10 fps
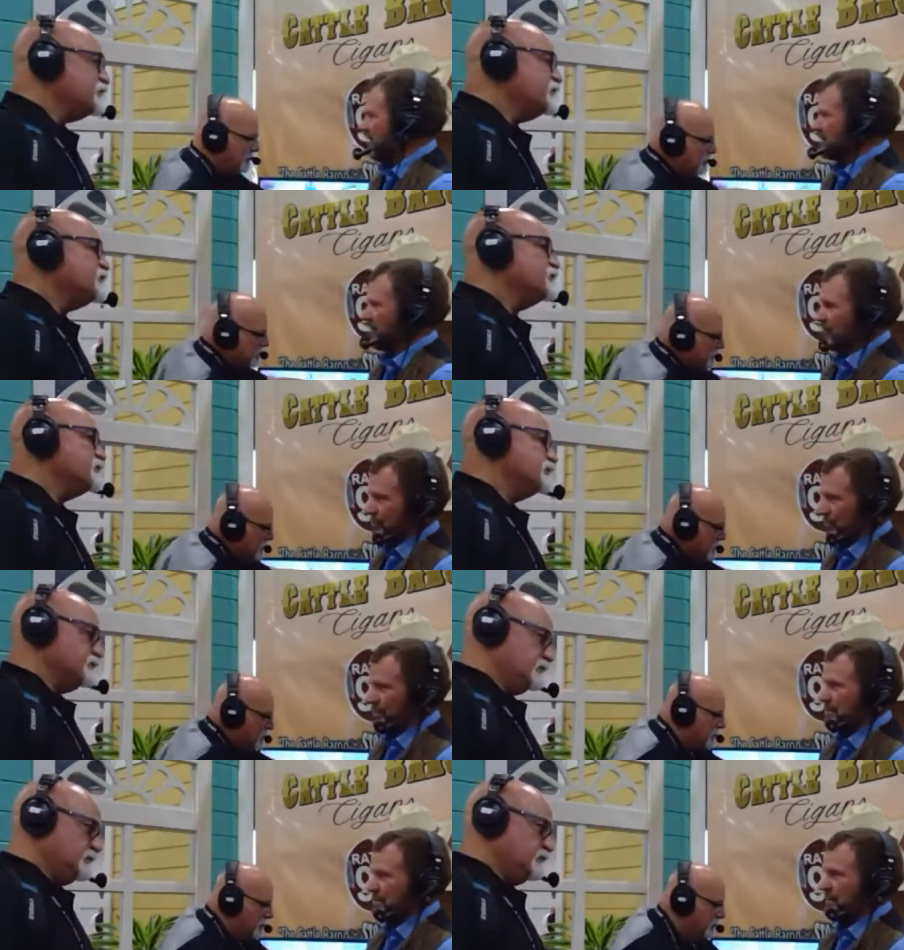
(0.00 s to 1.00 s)
Speaker 1: That's our
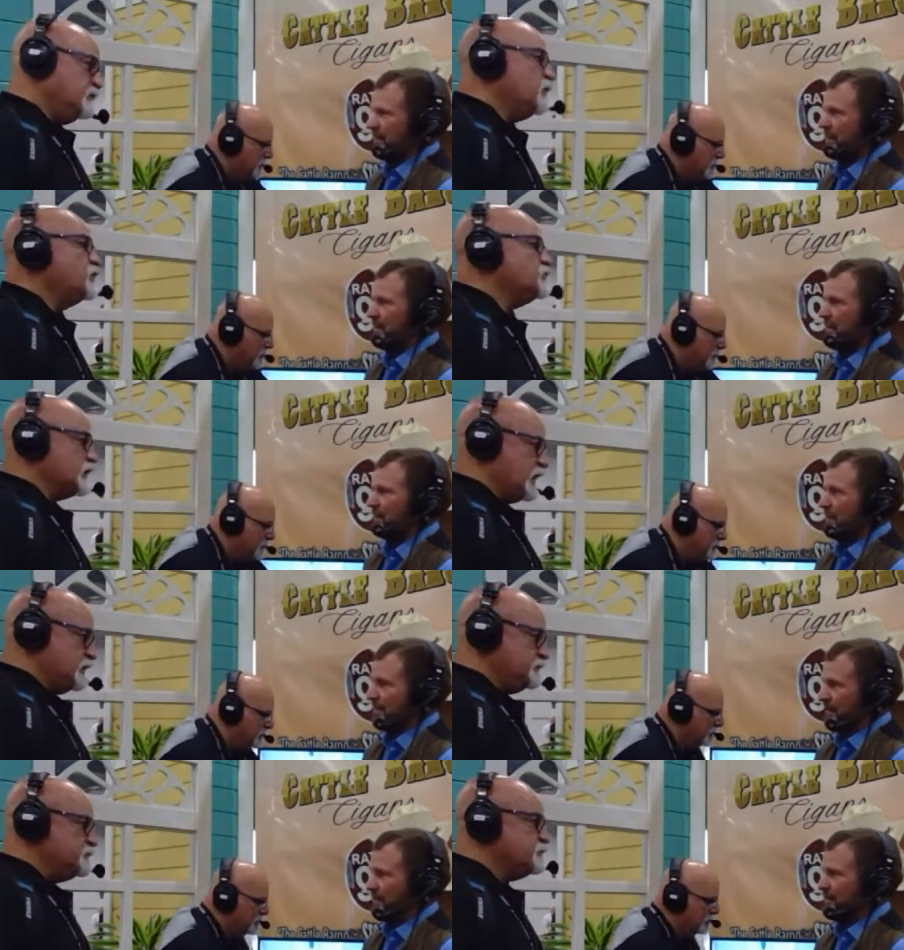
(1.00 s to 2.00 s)
Robusto, 5.5 by
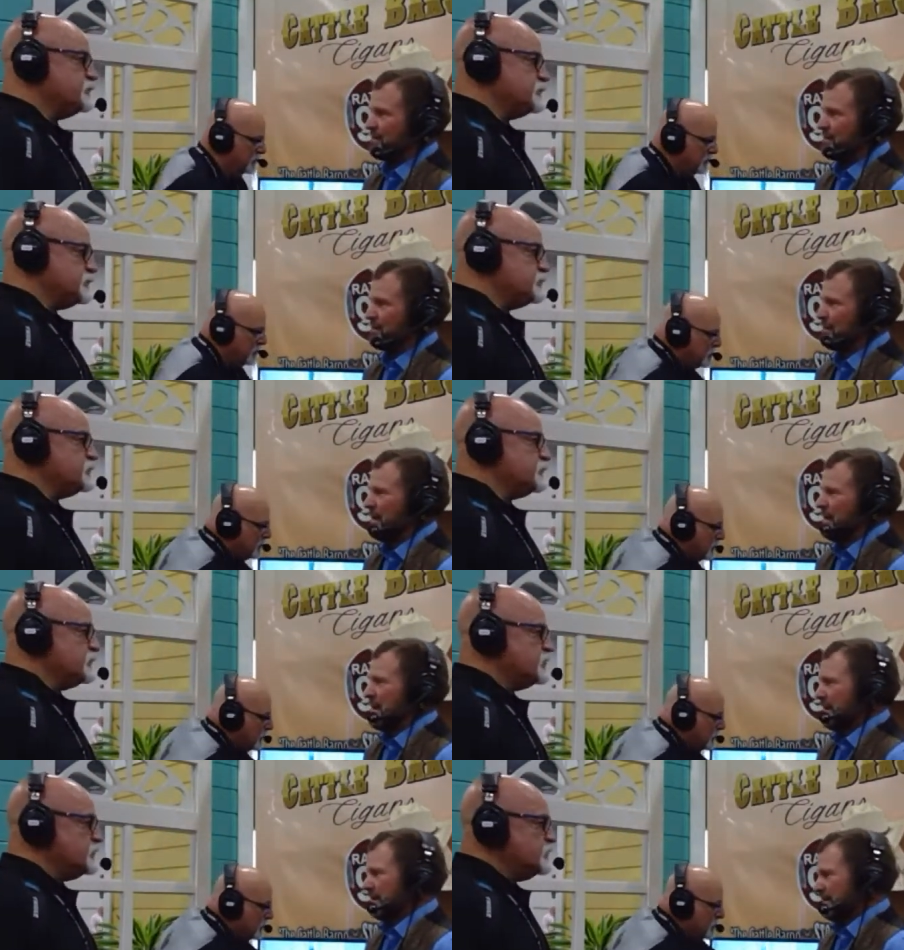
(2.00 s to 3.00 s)
52.
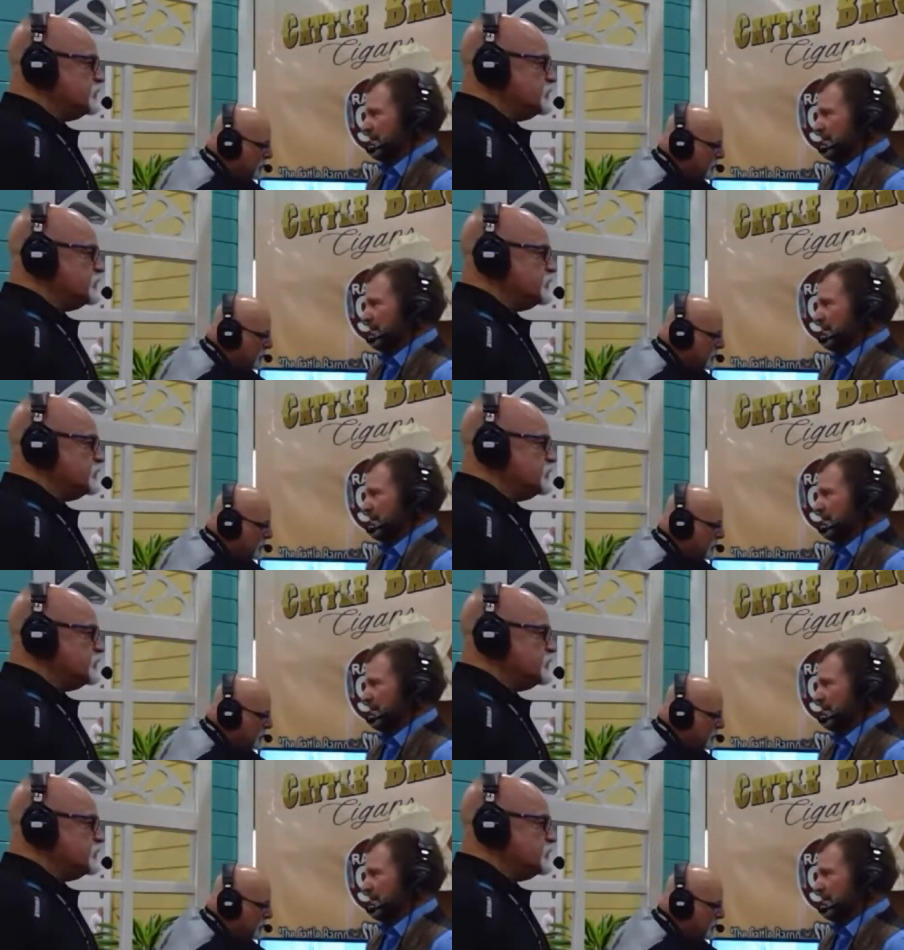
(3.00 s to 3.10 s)
And then